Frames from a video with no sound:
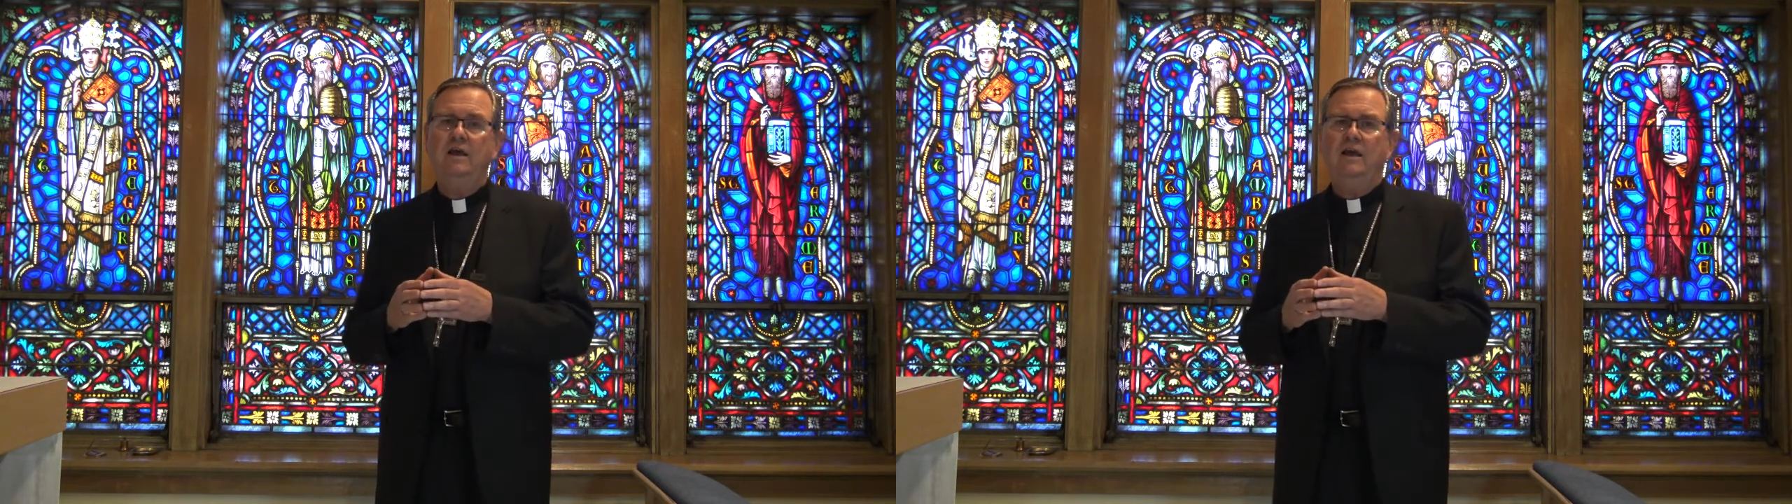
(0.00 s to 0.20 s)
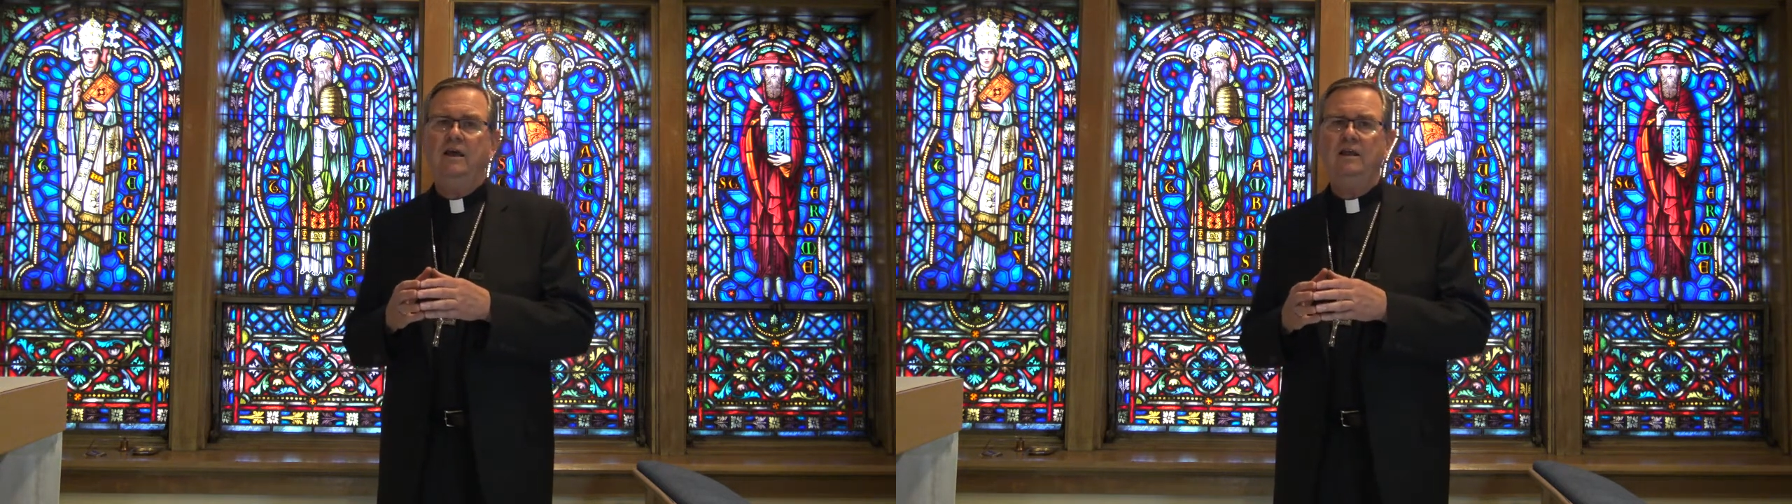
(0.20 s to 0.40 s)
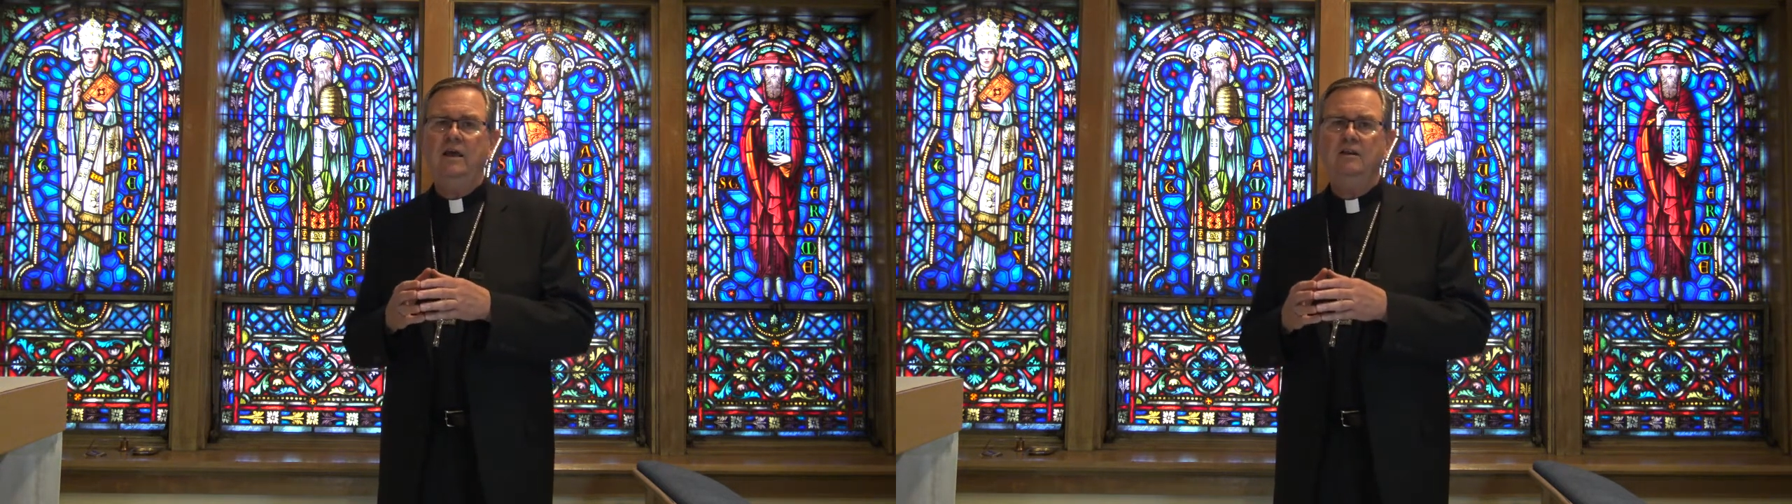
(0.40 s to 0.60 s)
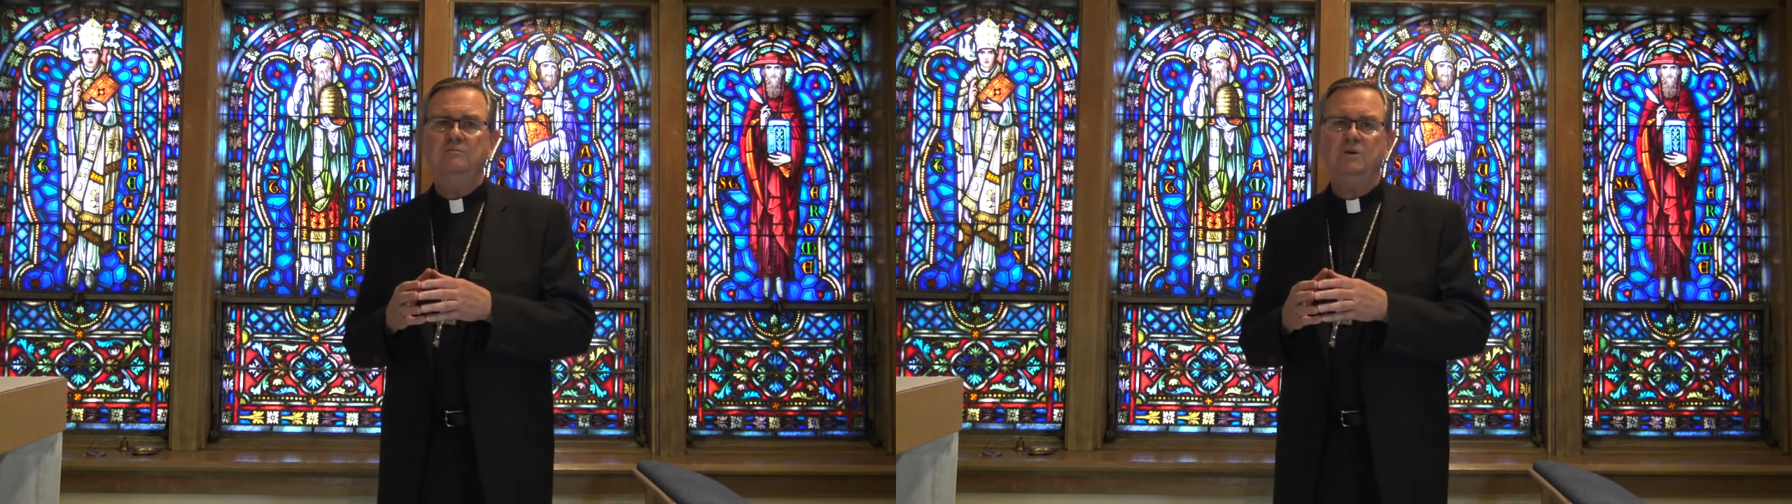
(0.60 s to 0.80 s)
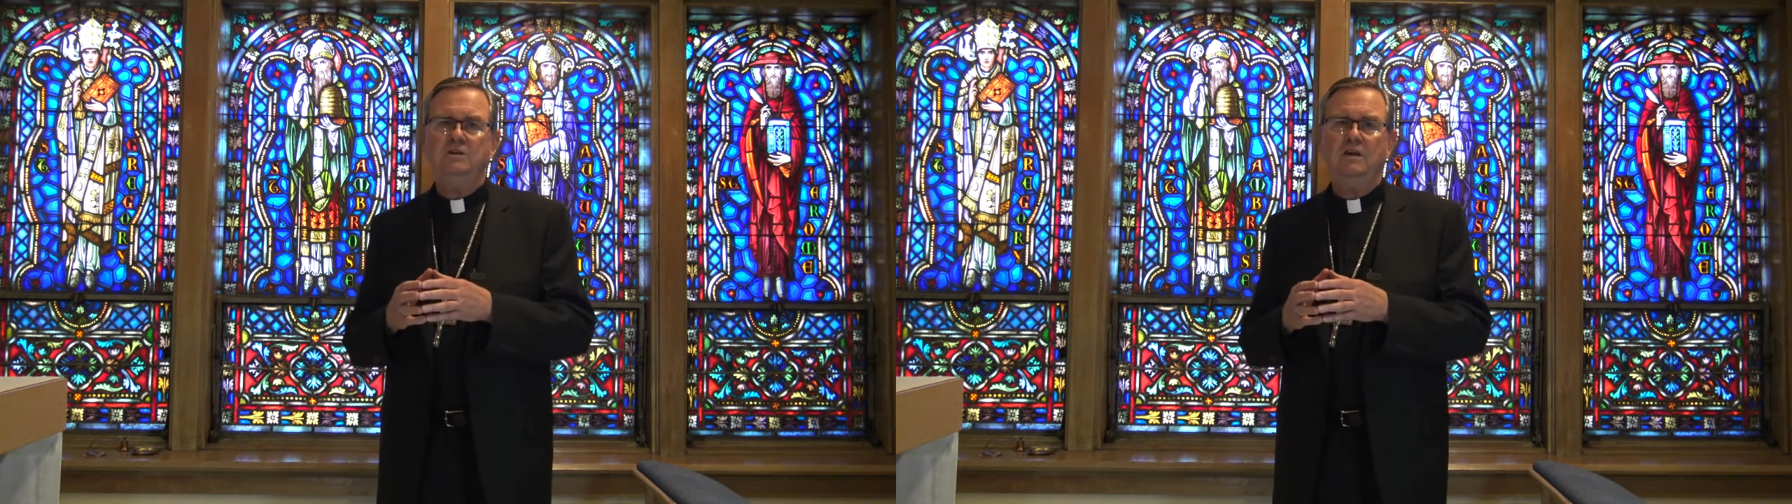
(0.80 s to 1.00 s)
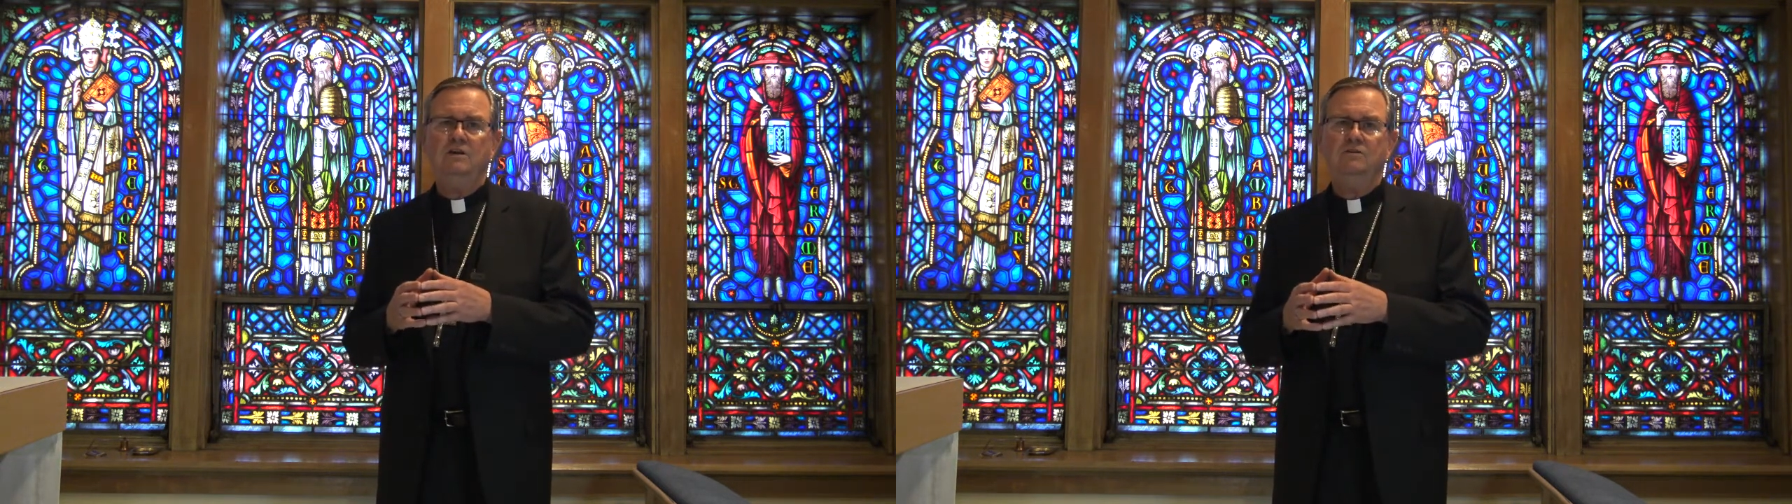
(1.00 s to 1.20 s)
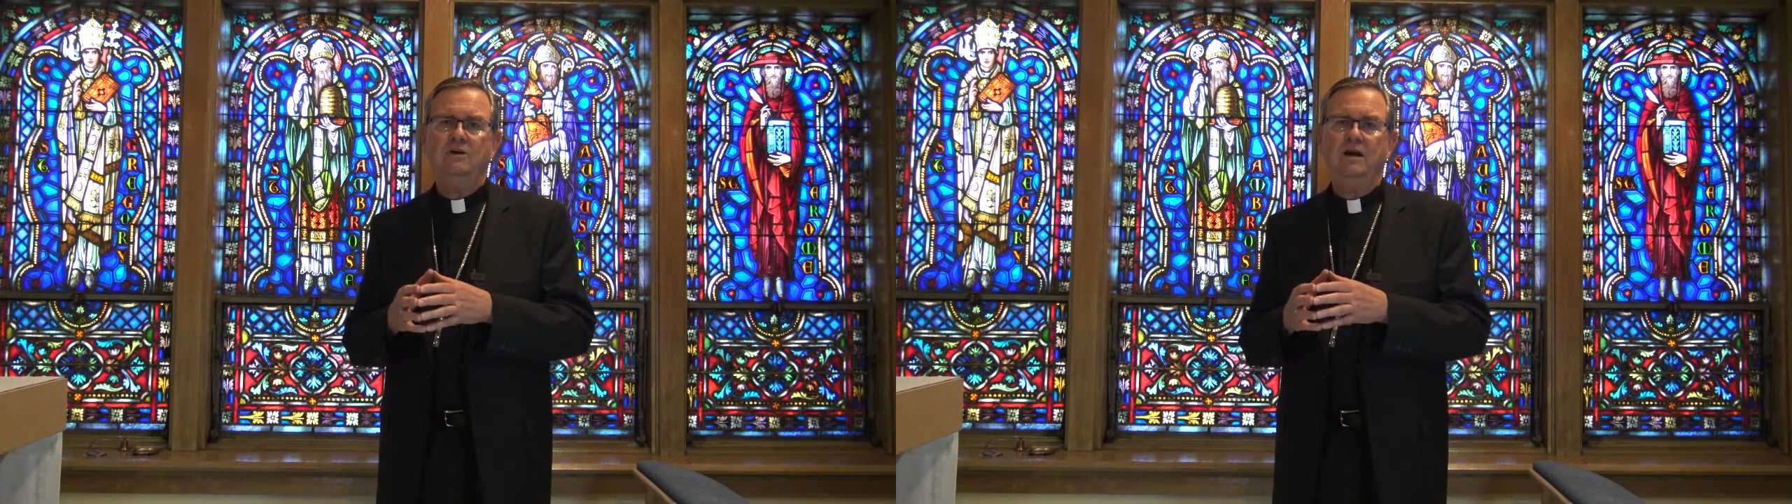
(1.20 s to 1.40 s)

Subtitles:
and in particular,